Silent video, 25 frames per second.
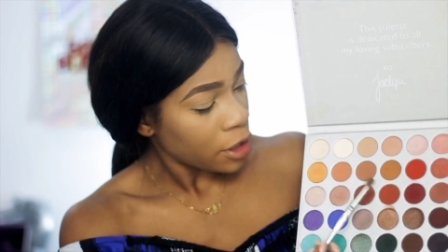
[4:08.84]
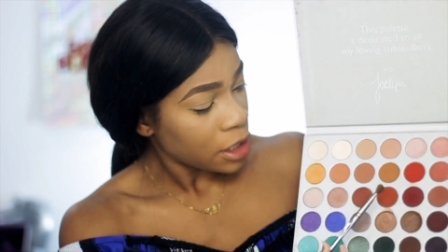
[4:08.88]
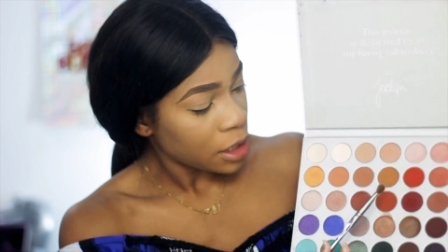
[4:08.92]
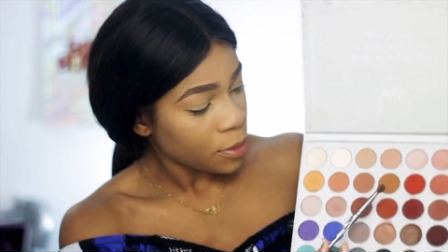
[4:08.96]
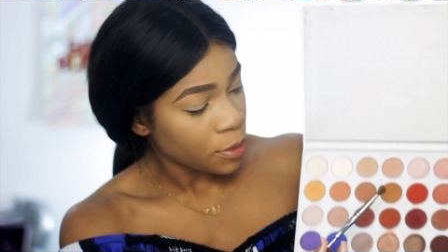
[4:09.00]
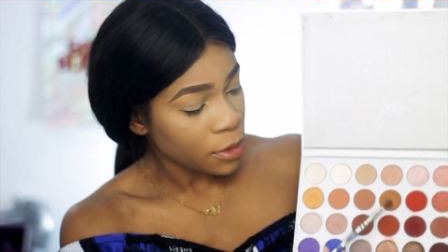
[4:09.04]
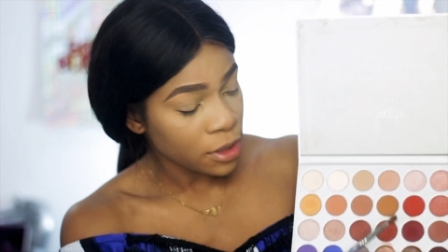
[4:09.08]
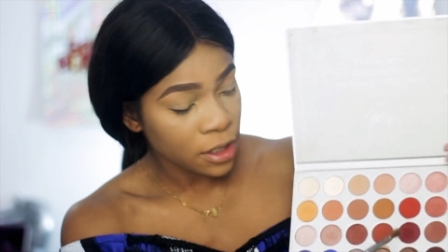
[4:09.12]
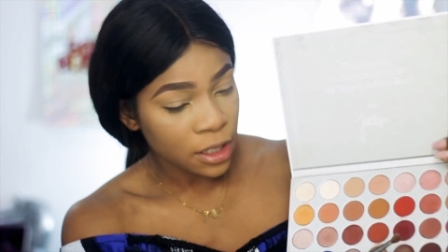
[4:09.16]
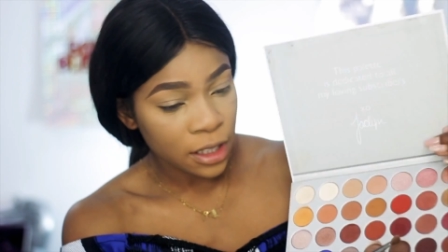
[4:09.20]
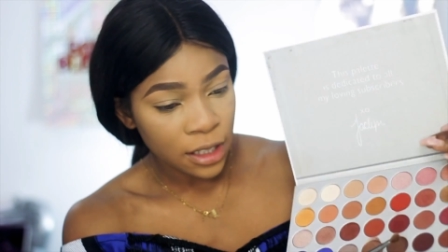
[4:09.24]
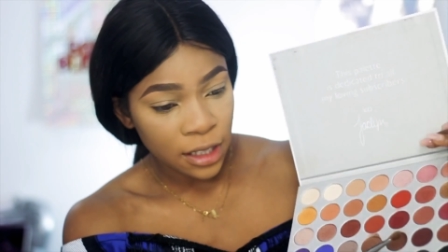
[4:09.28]
I'm going
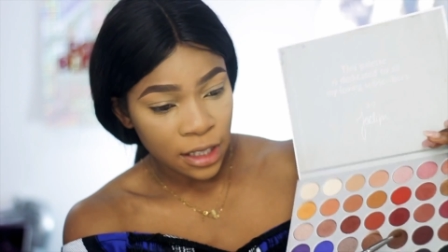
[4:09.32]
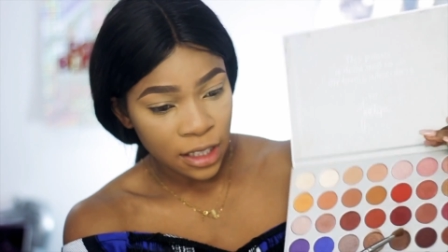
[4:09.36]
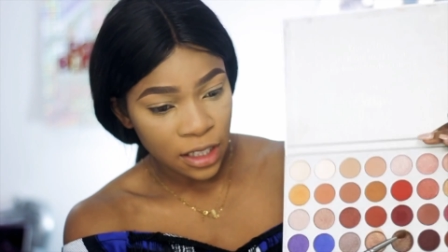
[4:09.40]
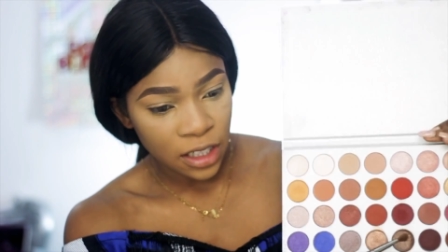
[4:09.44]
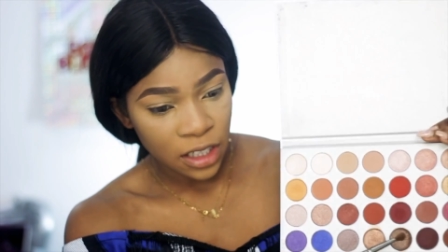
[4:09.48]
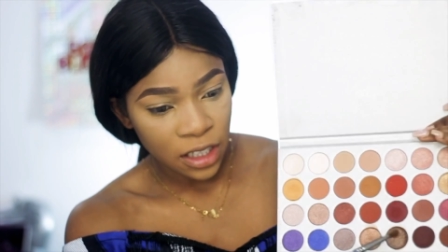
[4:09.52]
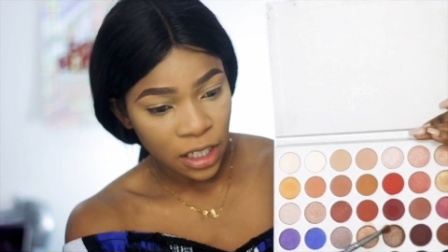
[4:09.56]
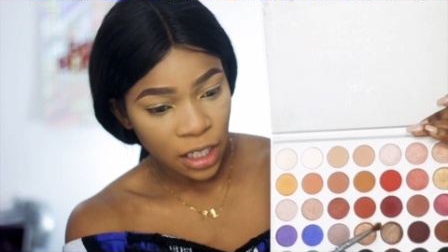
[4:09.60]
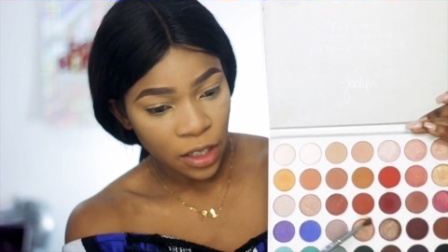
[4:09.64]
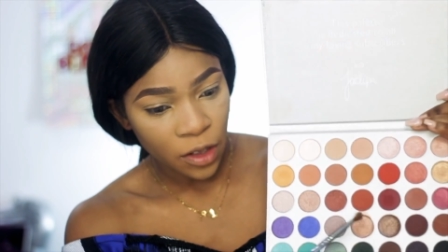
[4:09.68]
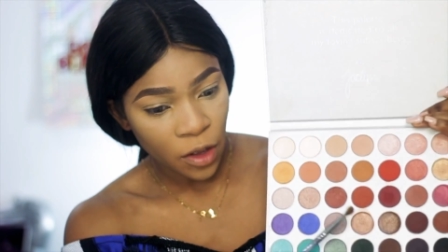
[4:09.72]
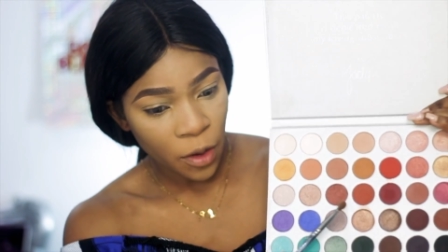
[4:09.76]
to be using
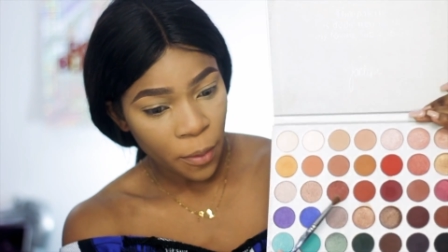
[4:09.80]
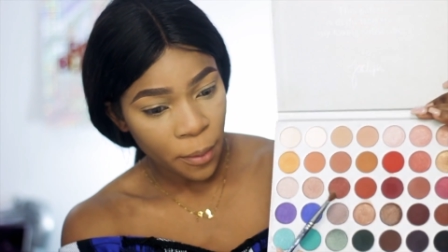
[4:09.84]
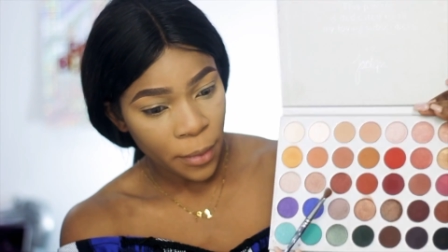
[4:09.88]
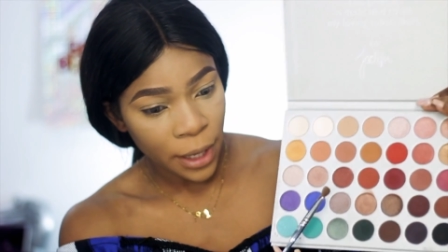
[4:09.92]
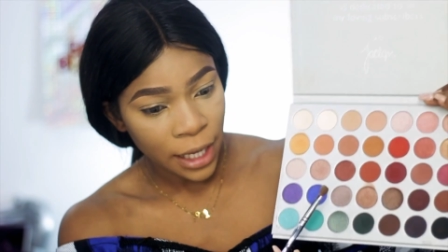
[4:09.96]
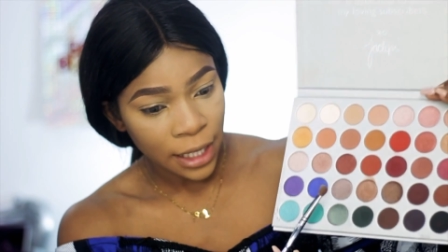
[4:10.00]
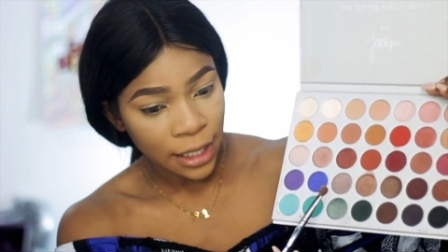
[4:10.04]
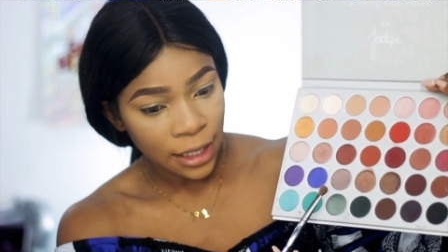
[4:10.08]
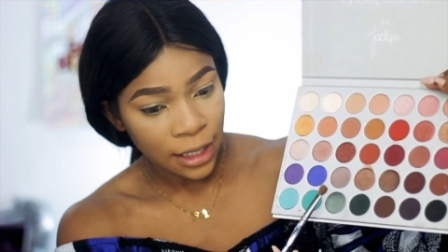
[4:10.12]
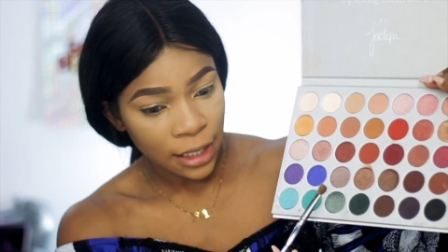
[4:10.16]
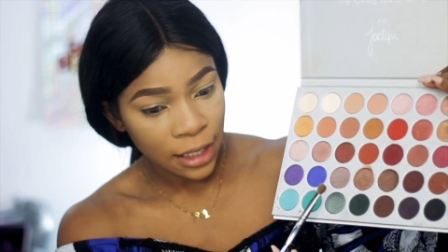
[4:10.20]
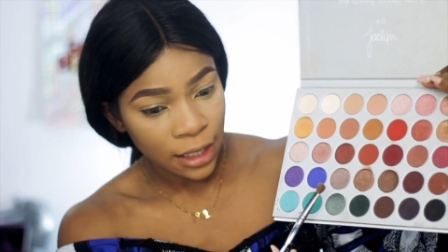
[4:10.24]
this shade on
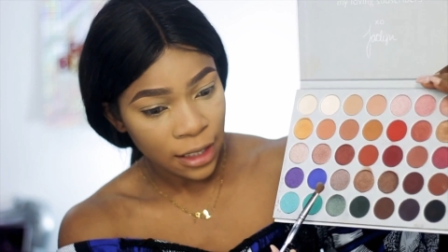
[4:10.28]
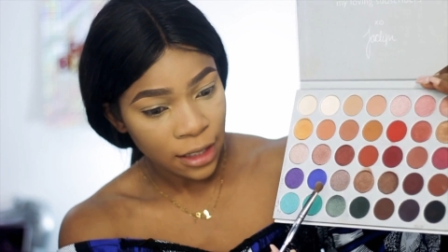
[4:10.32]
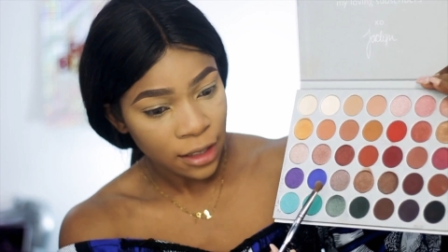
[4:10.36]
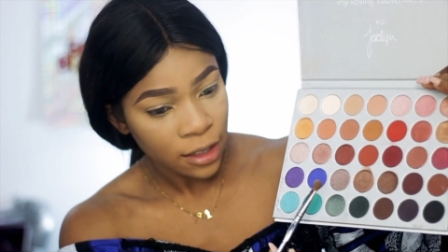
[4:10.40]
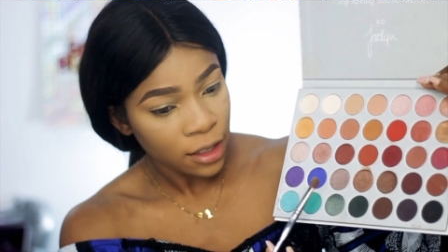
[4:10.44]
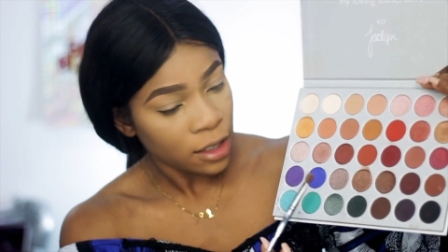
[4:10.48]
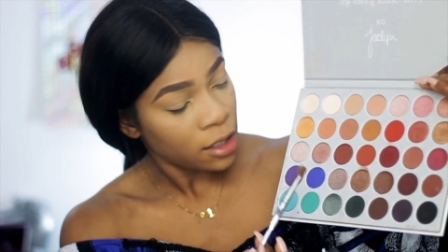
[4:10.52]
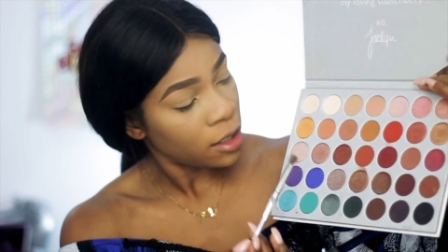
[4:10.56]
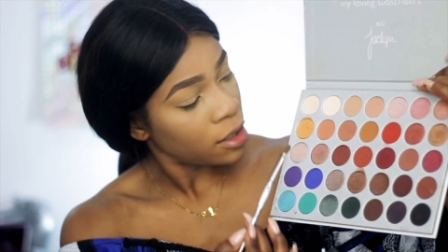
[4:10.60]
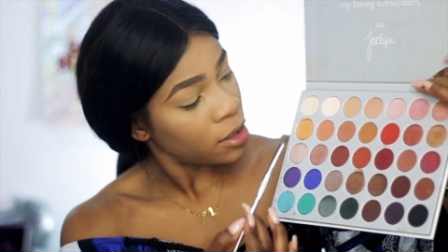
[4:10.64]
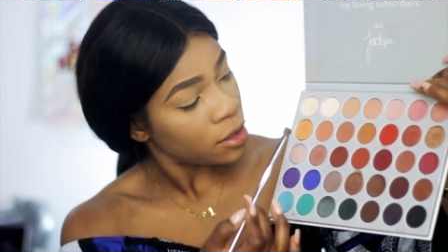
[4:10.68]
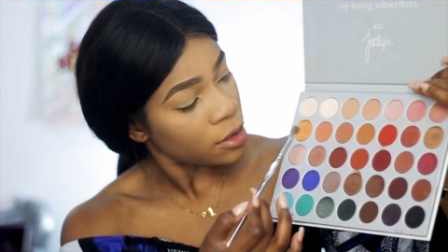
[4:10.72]
my lid.
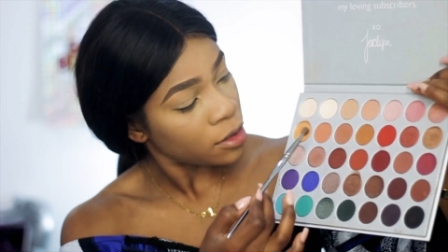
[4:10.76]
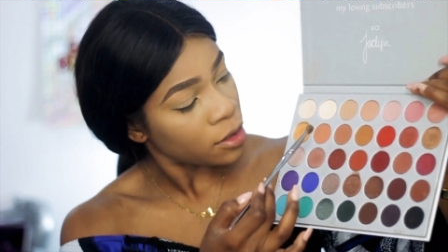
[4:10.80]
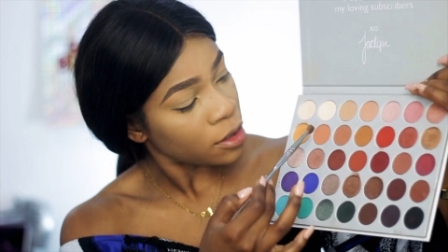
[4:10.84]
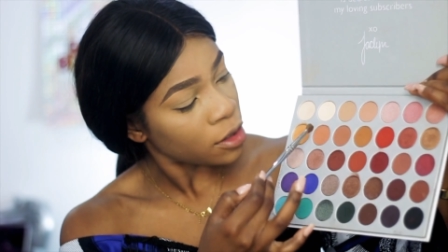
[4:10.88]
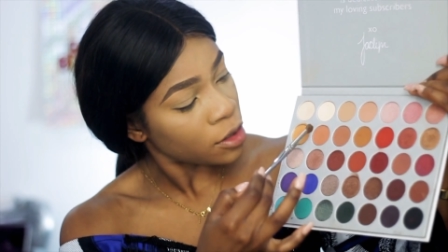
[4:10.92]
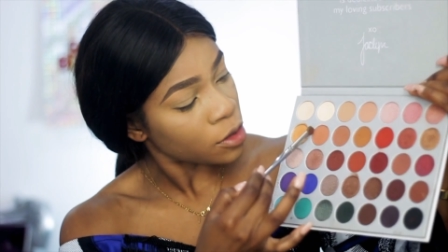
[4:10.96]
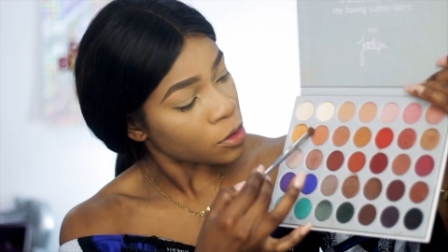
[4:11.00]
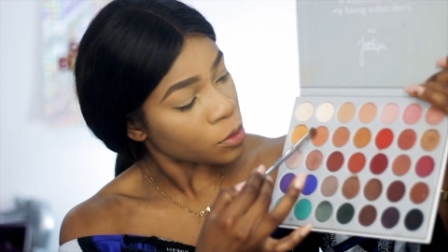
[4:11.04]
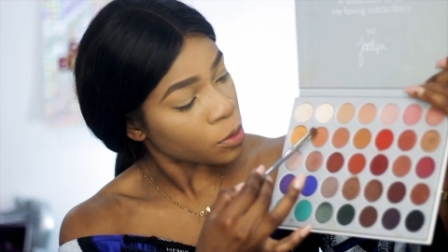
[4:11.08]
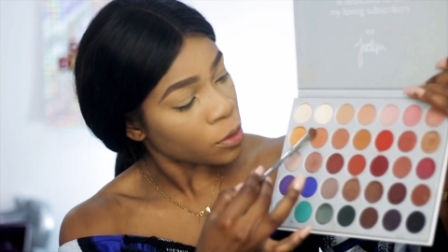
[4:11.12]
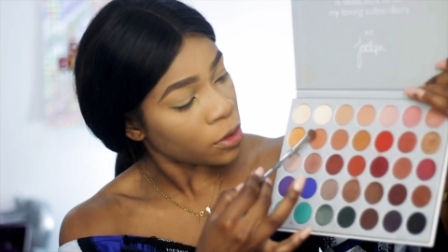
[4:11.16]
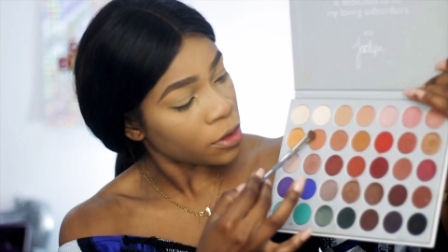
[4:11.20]

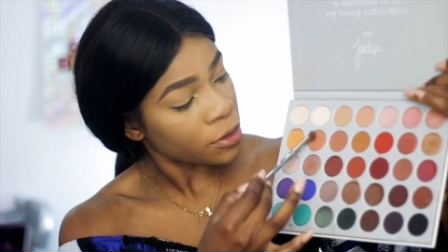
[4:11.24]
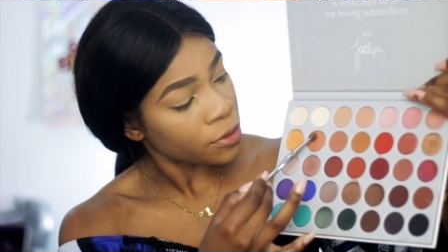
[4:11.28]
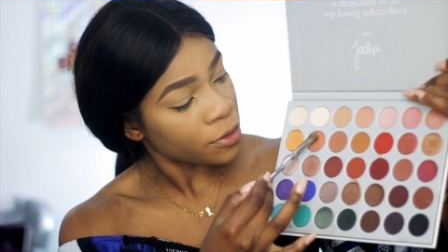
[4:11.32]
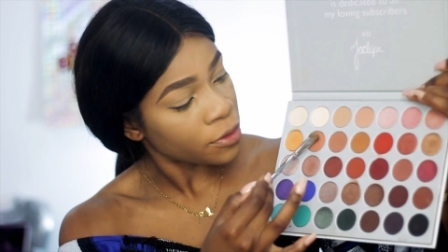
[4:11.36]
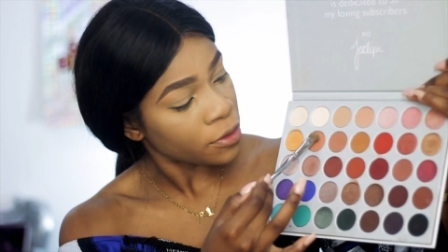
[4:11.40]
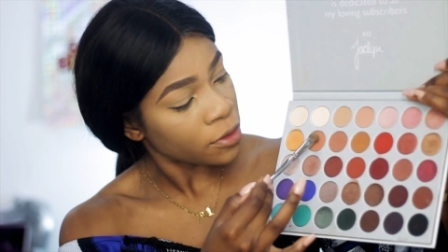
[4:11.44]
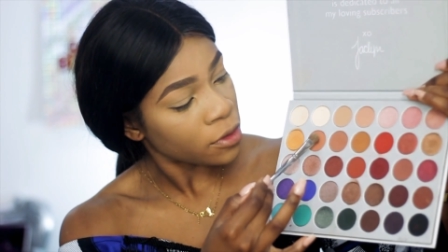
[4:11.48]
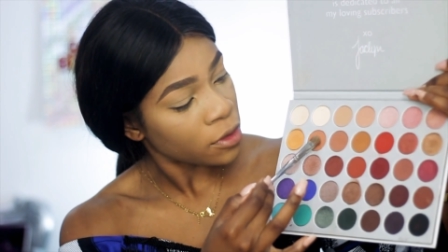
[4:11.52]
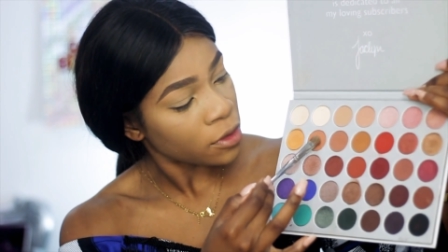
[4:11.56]
This one.